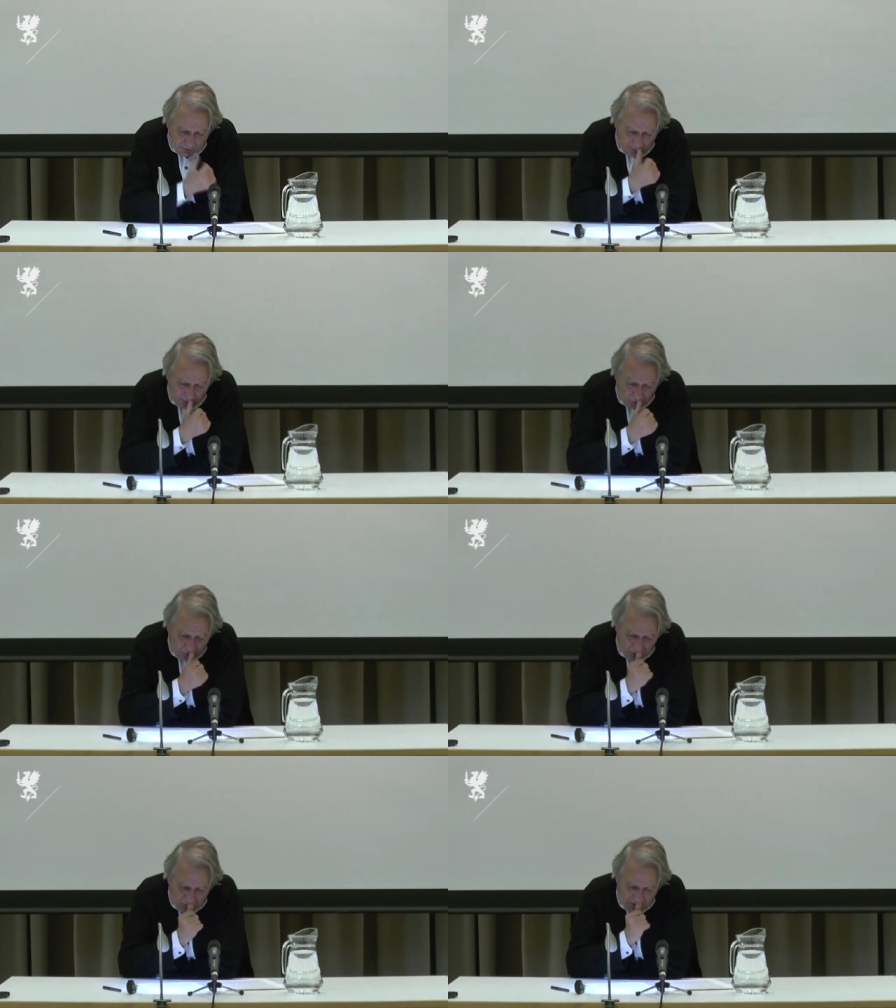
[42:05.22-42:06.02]
it may
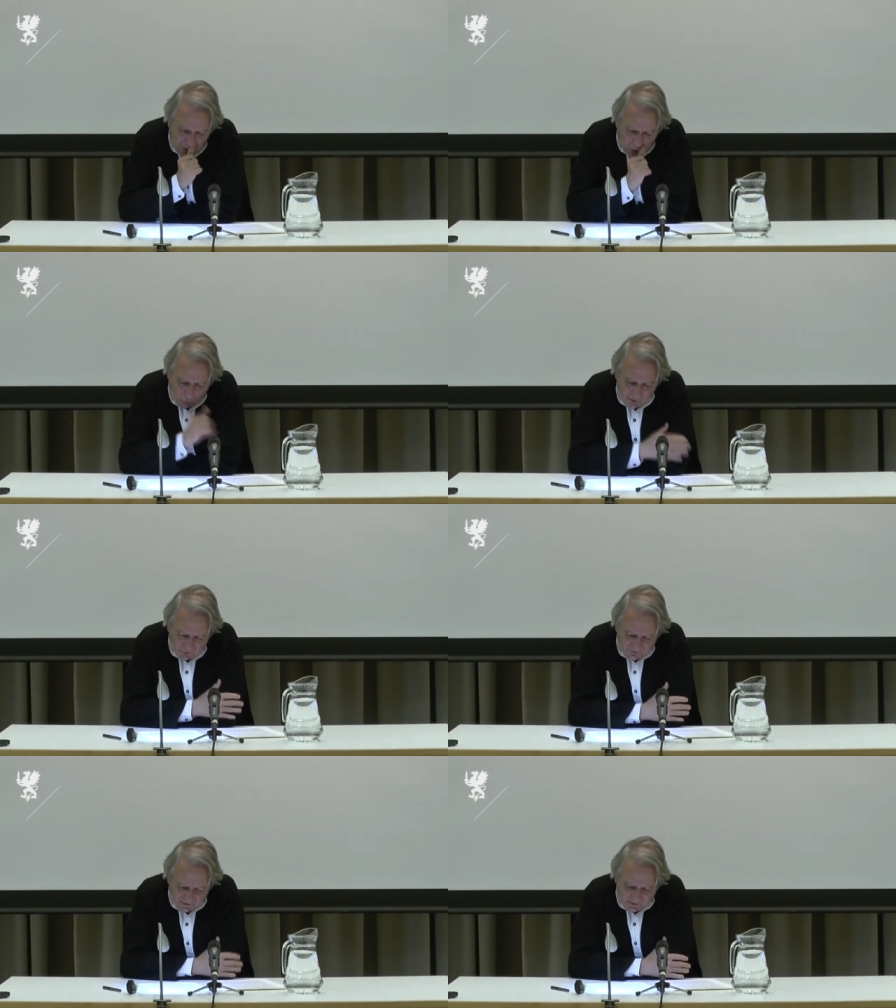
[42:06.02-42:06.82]
also be a way
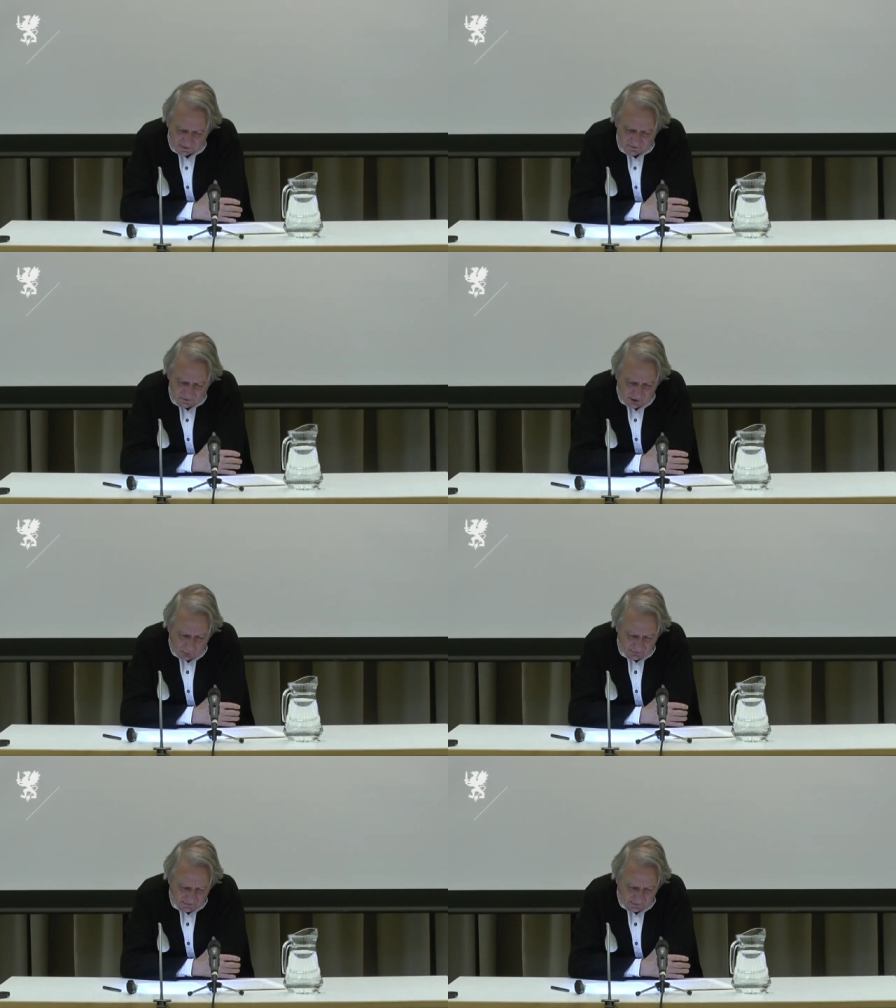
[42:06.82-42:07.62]
of distancing
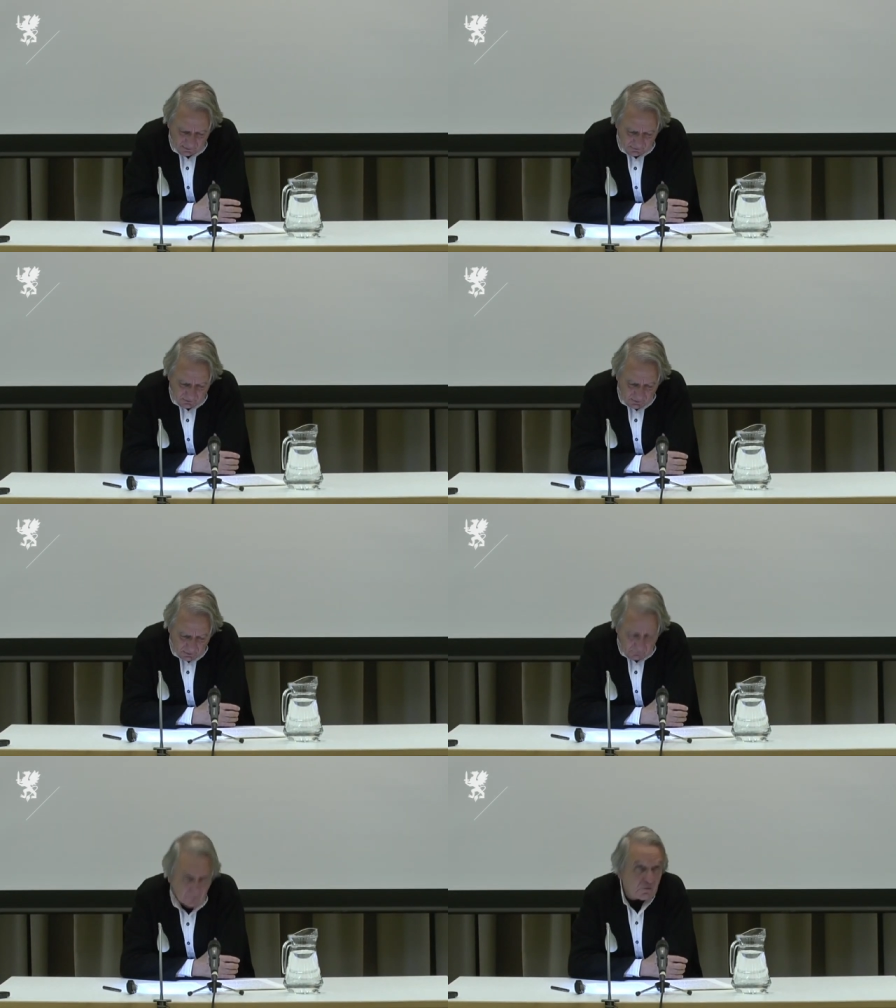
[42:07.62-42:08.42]
ourselves
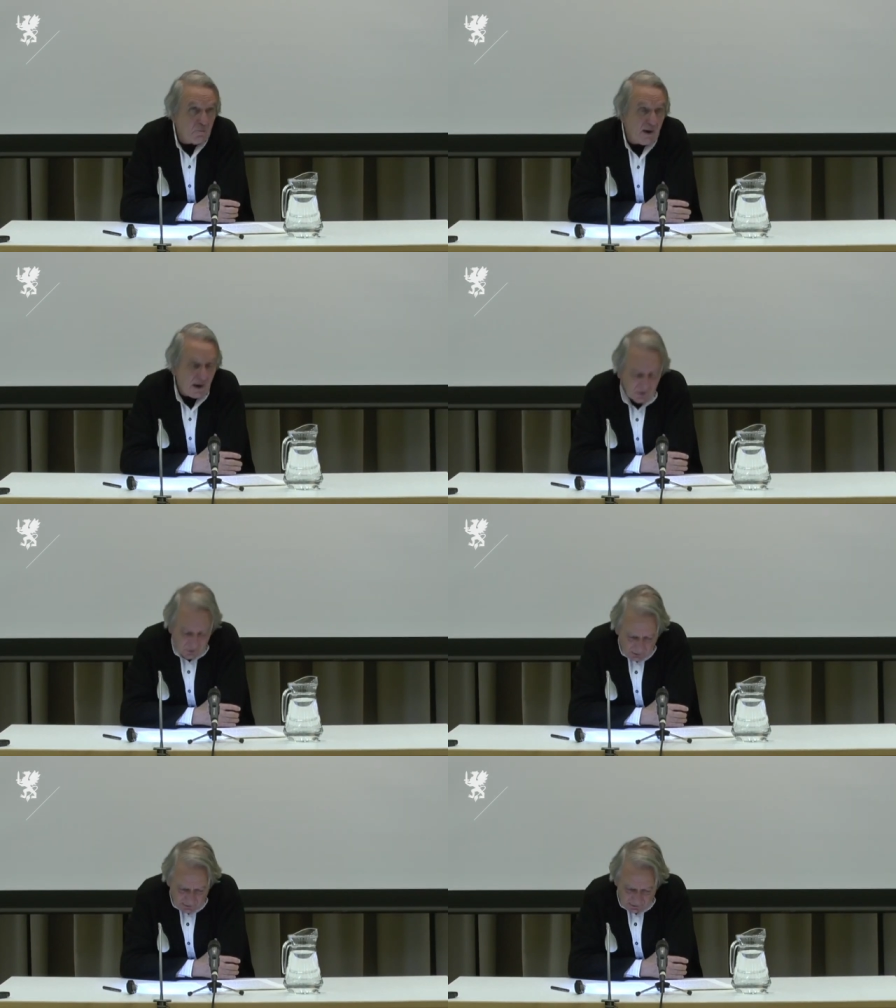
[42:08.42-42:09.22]
from the
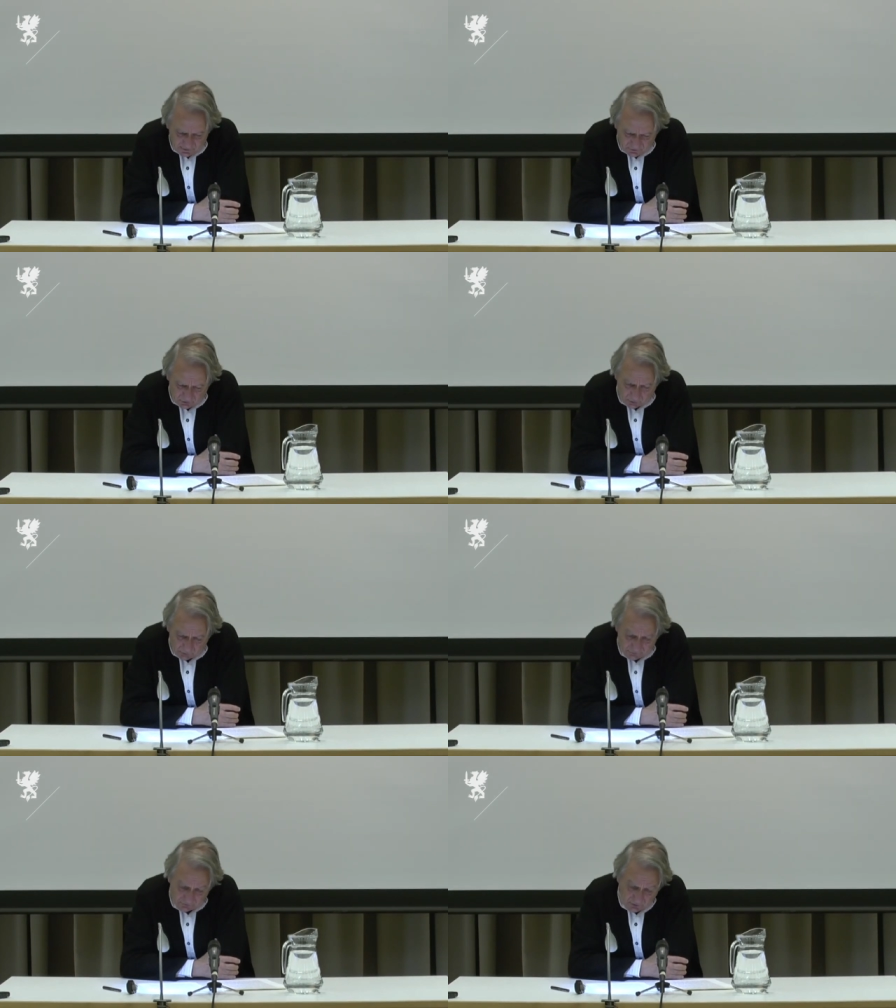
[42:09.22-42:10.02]
melancholic
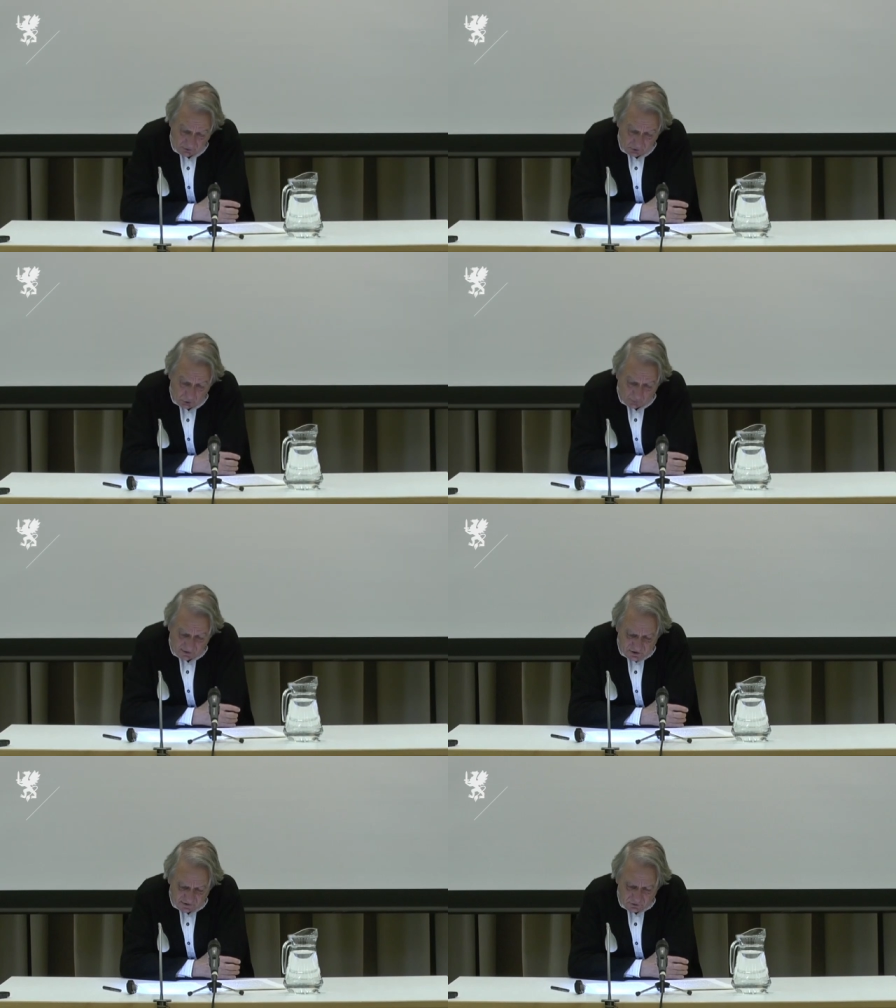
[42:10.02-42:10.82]
discourse
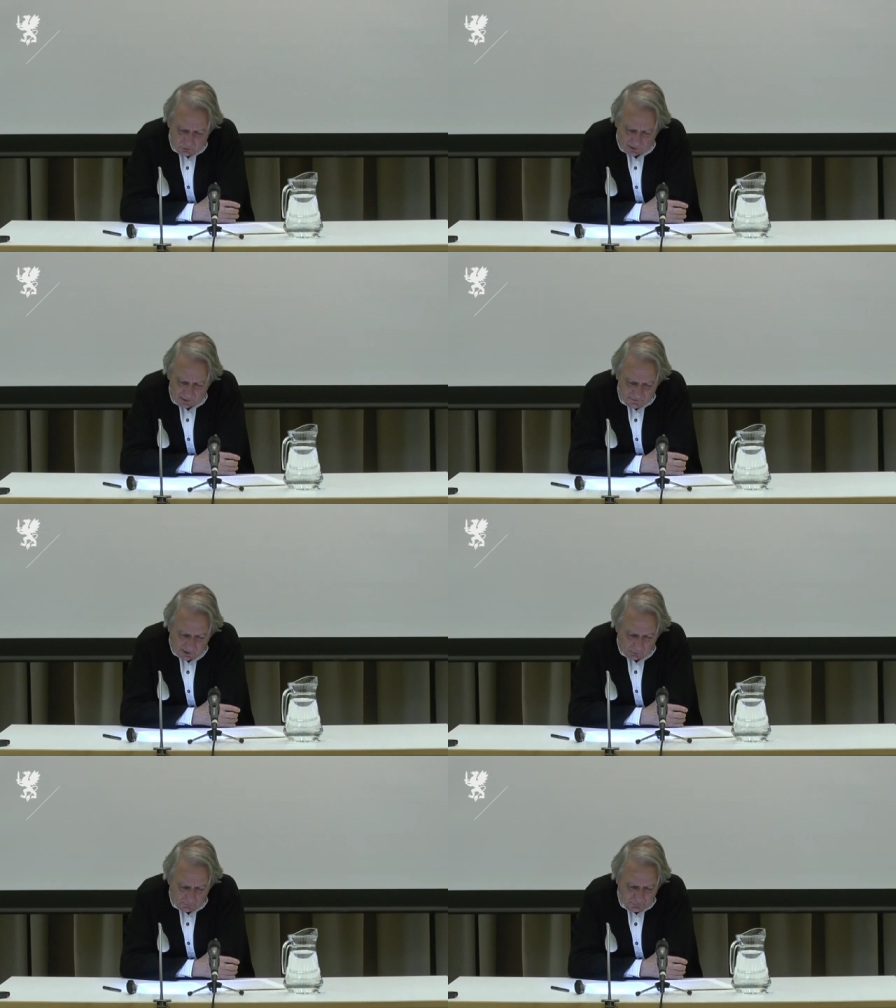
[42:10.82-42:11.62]
which describes
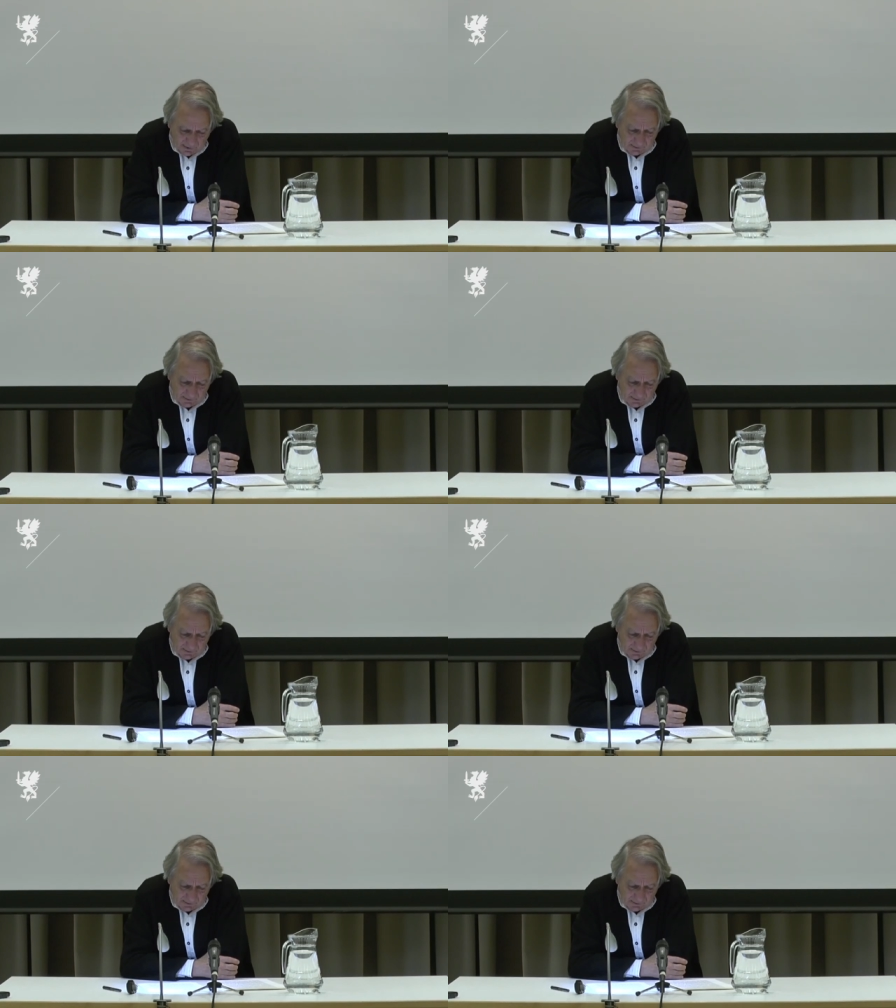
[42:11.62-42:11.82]
our,